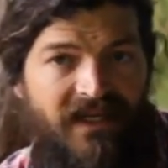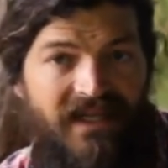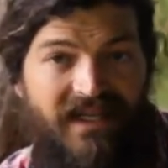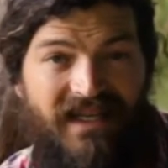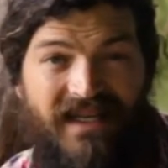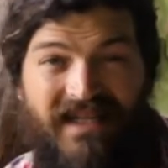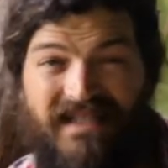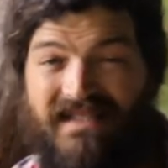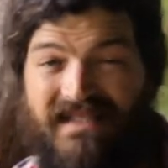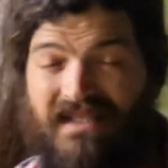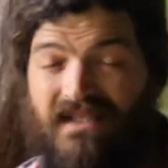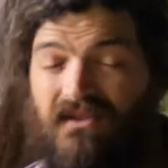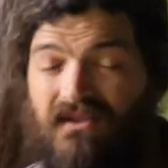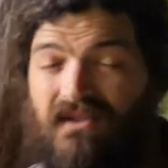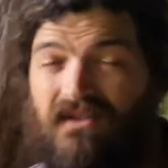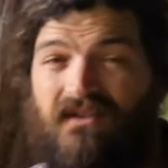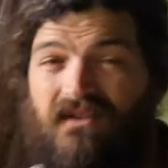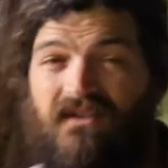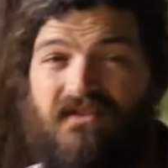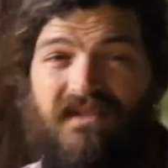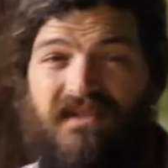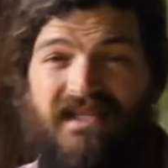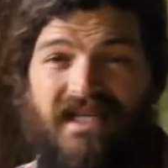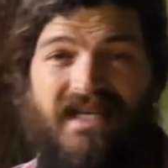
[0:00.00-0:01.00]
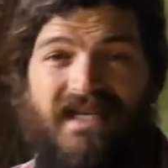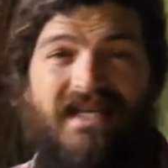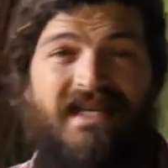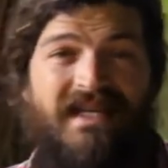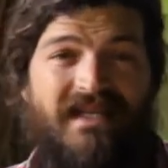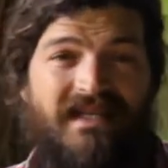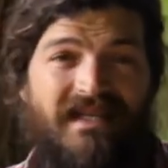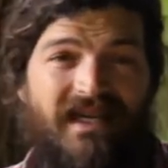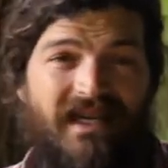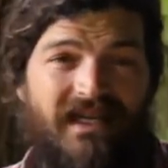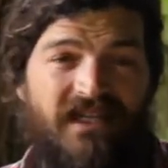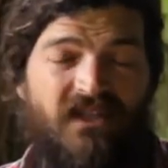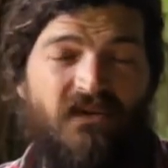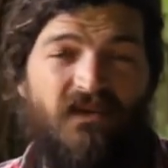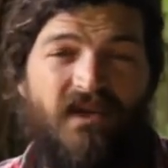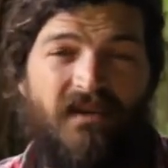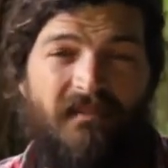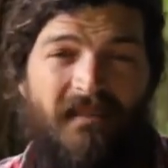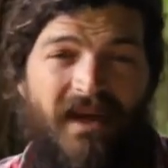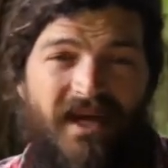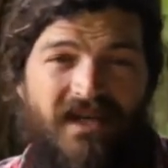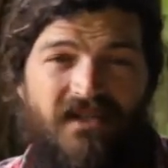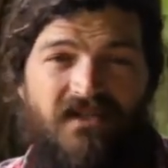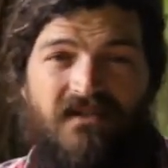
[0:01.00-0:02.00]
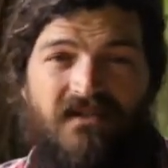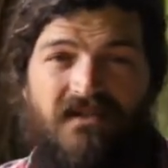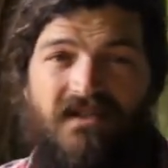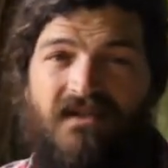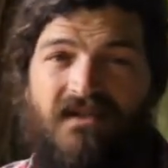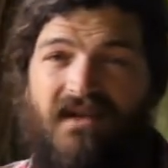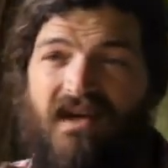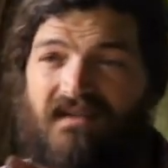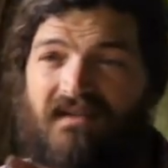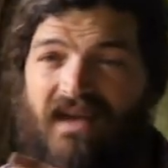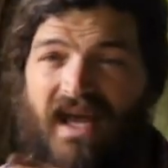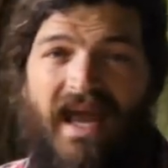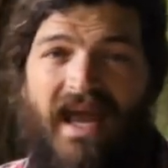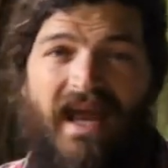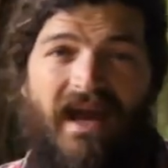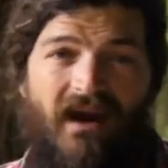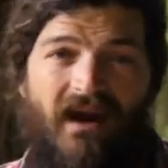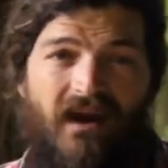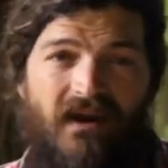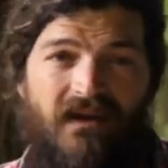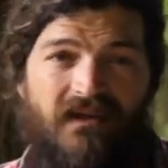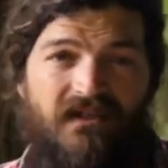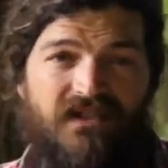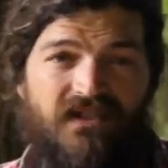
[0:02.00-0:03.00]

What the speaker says: Like I said, you can do this with anything. You want to make sure that you have air.